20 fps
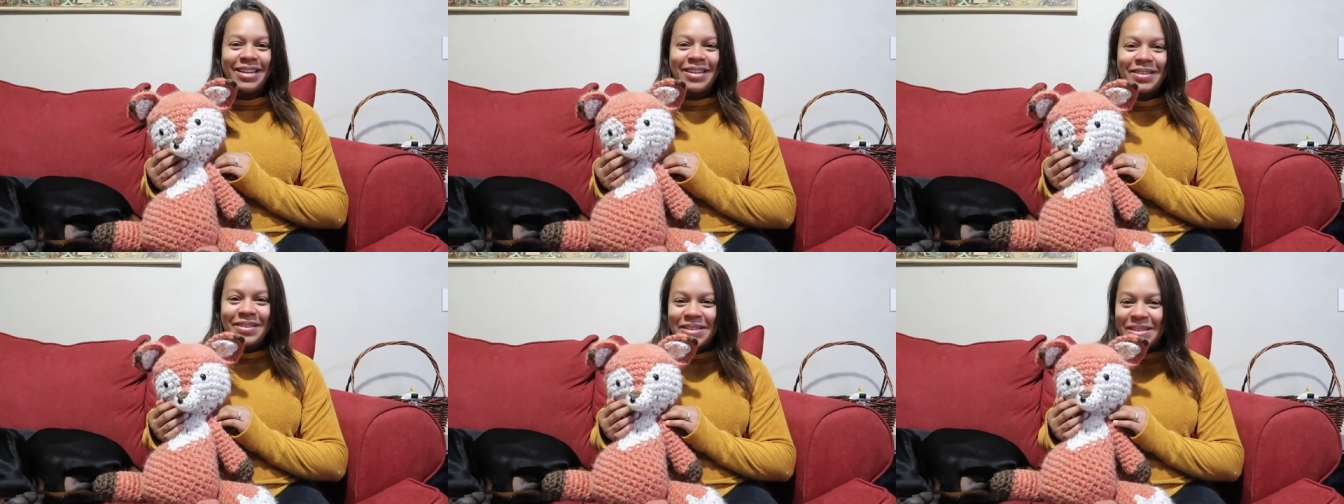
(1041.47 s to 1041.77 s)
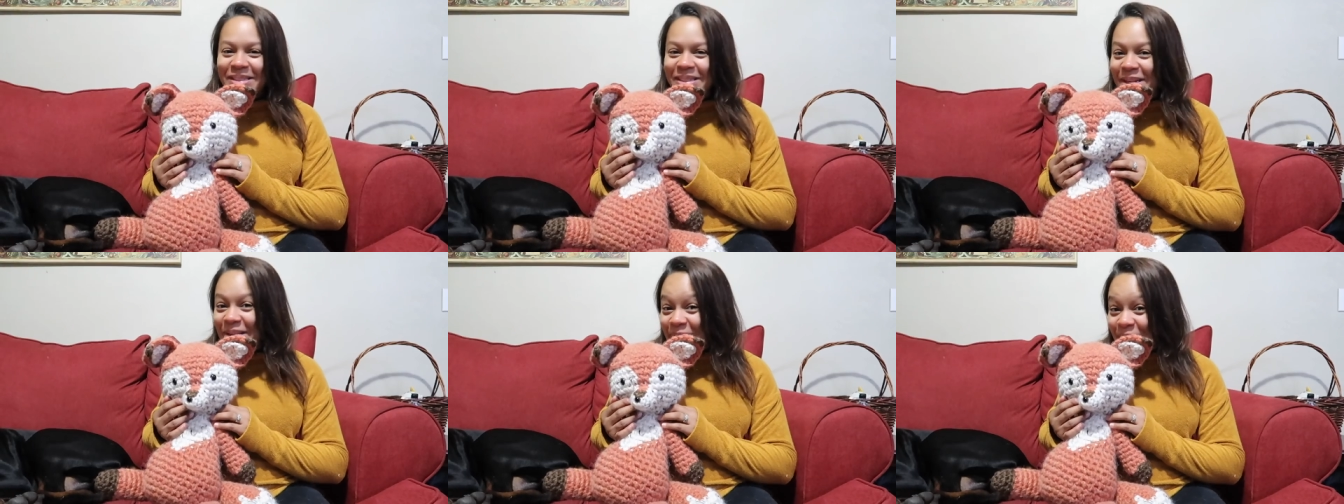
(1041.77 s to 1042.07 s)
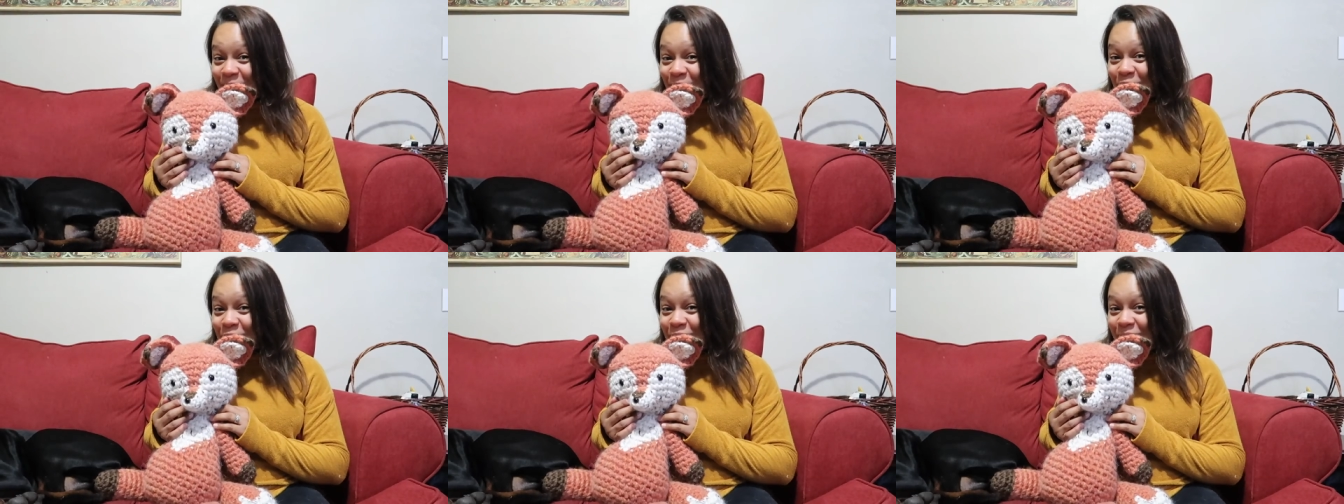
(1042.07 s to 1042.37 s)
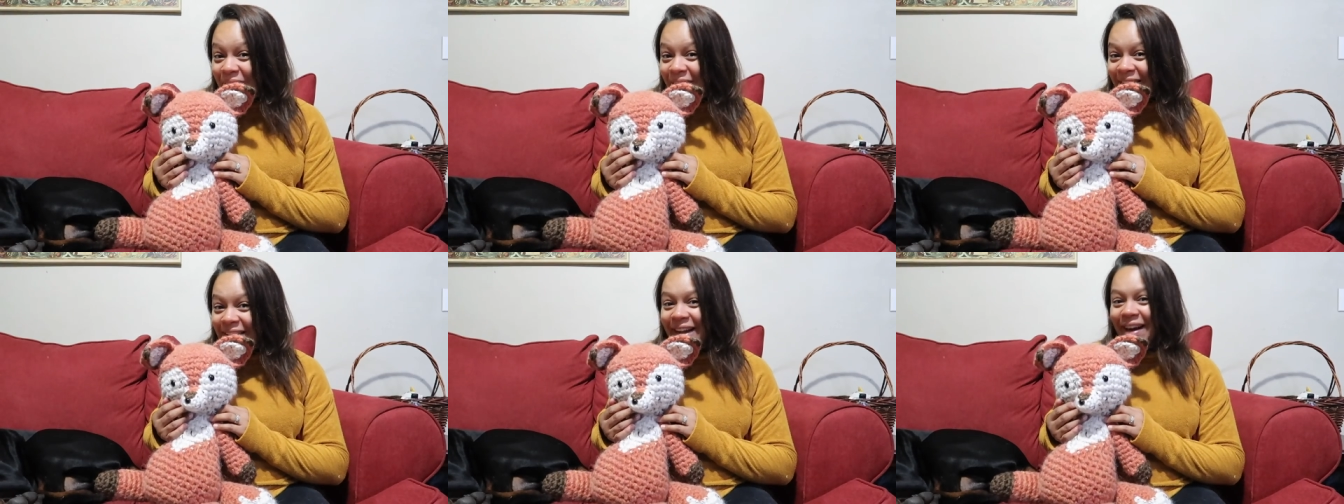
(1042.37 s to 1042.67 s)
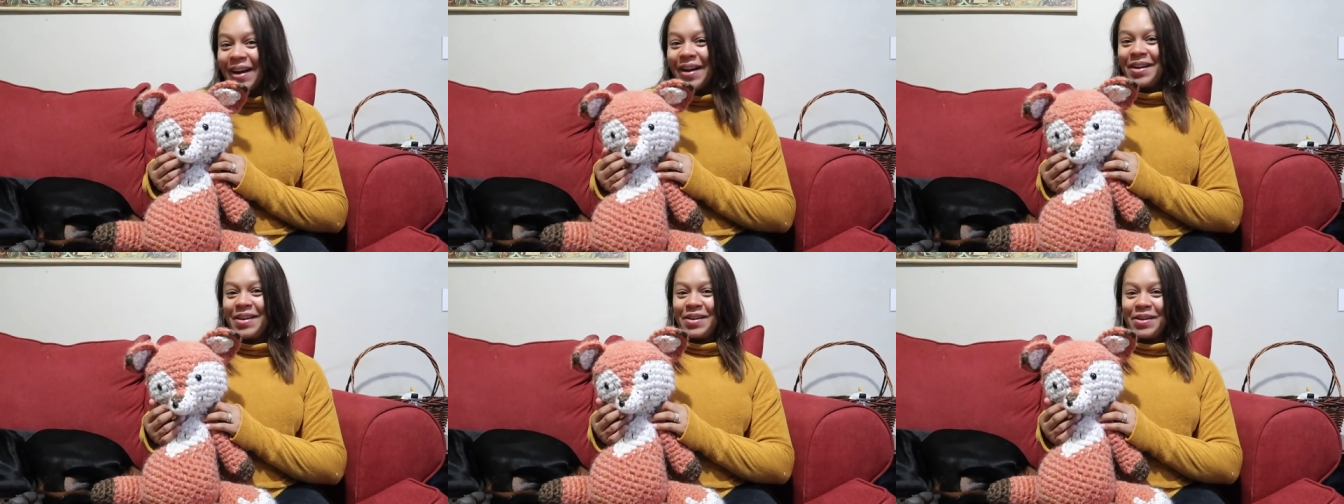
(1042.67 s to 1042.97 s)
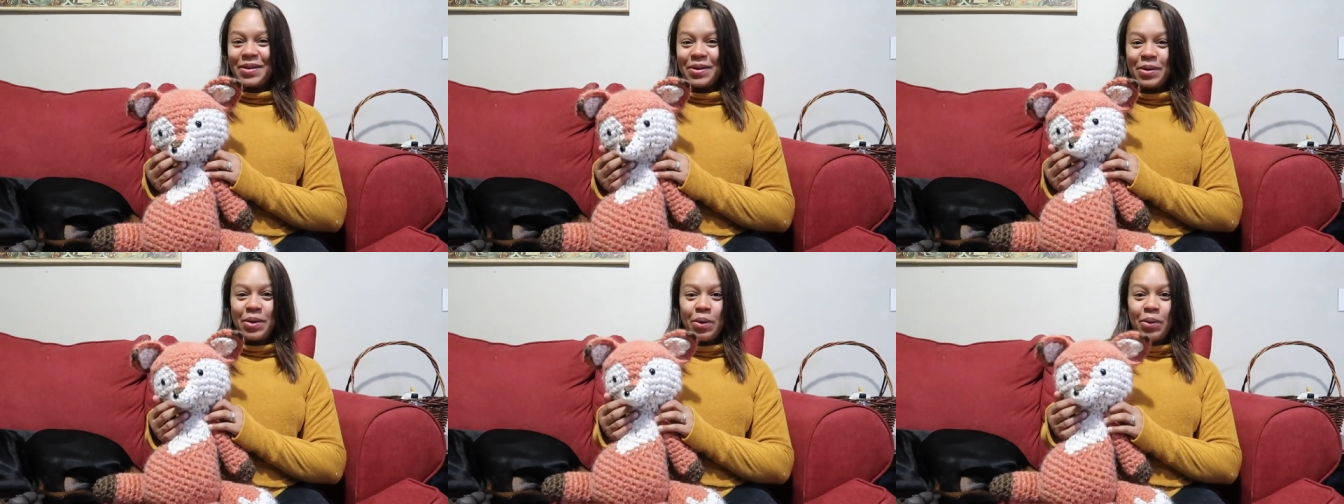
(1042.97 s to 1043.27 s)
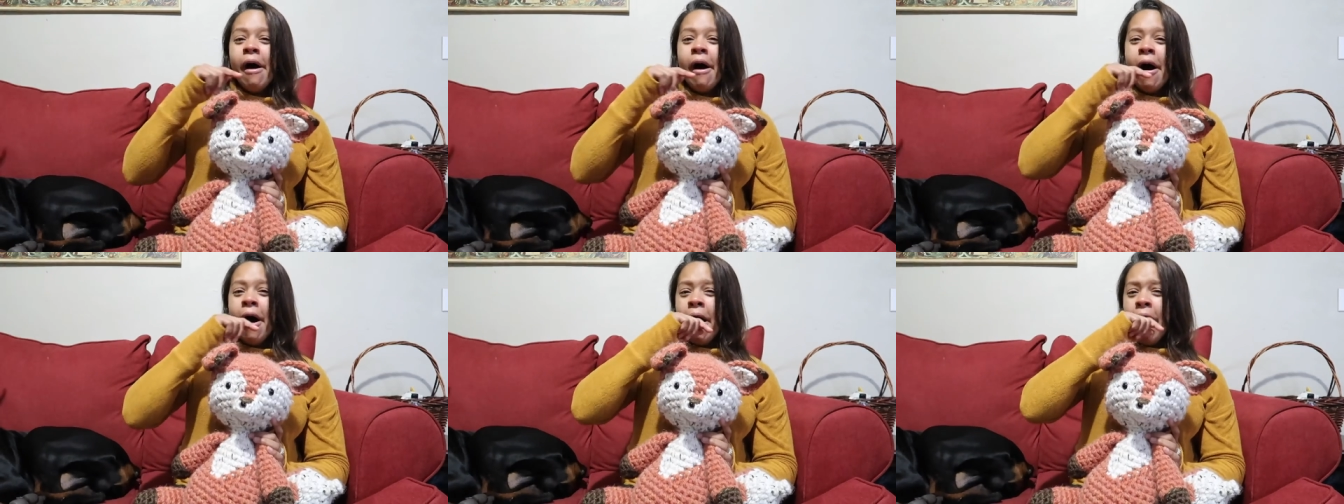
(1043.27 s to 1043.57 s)
You're just a little drunk, aren't you?
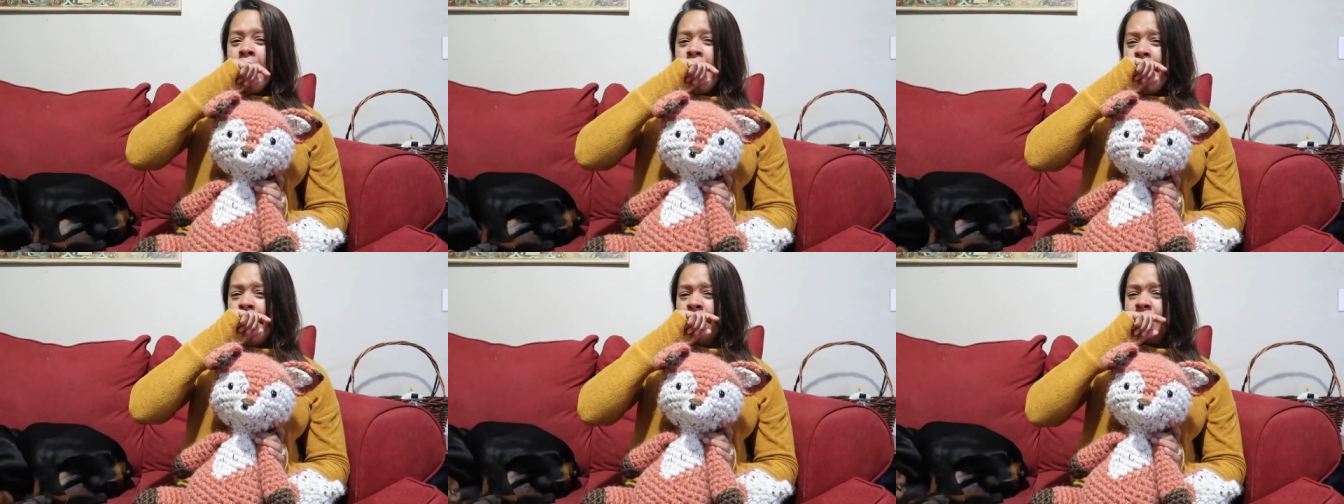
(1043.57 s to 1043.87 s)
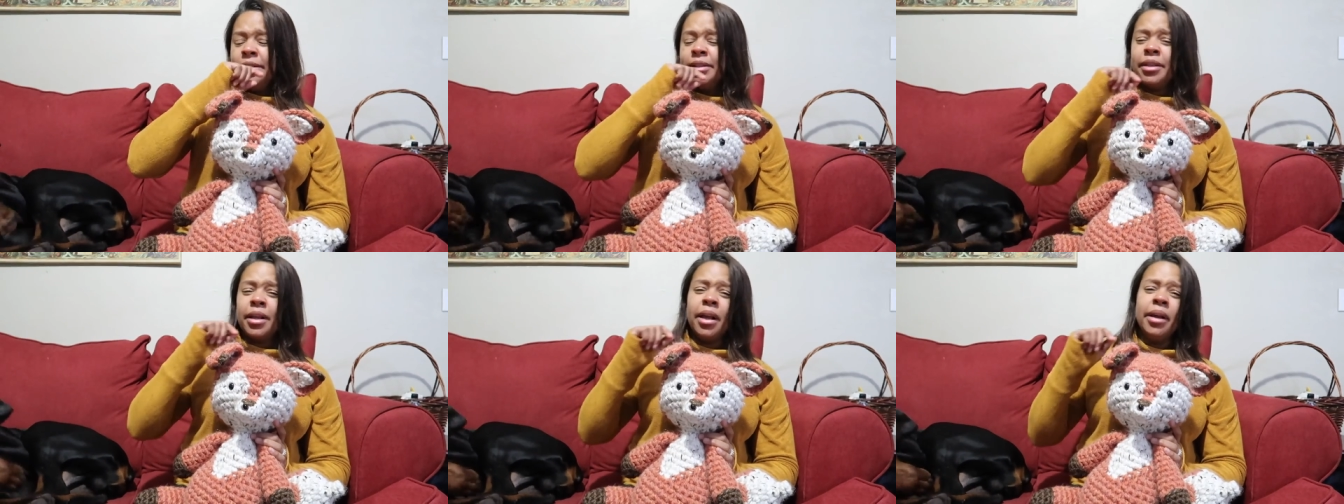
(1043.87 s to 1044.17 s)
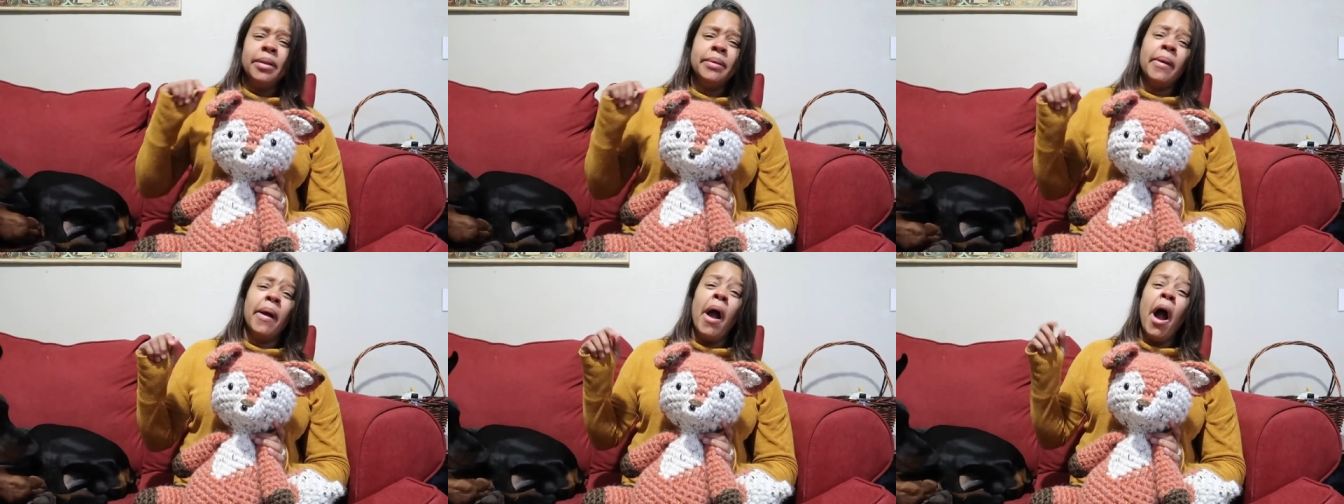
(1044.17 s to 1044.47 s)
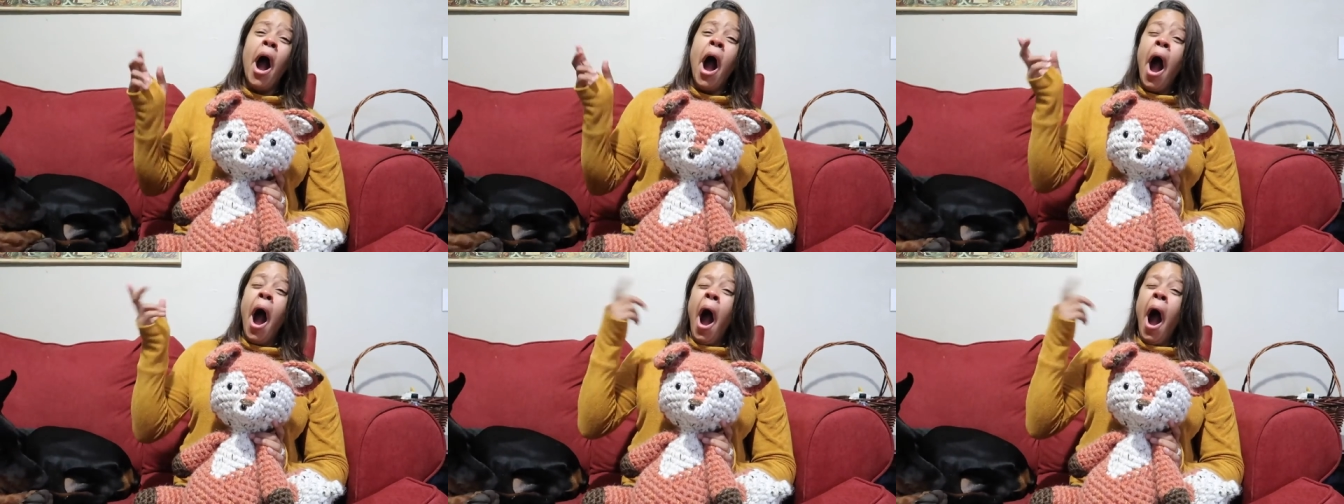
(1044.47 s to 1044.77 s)
Oh, excuse me.